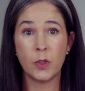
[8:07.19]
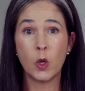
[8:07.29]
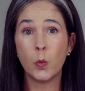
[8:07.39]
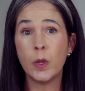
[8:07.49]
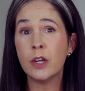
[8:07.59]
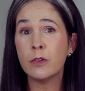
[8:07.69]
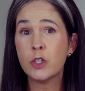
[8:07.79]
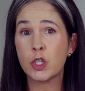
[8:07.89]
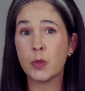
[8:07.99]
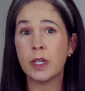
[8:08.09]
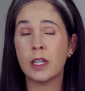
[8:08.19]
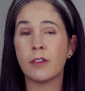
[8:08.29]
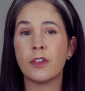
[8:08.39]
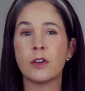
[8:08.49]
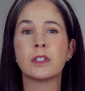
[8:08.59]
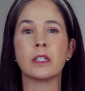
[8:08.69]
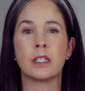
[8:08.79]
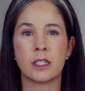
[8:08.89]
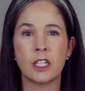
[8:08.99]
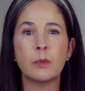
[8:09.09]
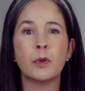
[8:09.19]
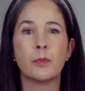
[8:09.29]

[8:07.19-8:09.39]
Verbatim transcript: We don't do it if there is a syllable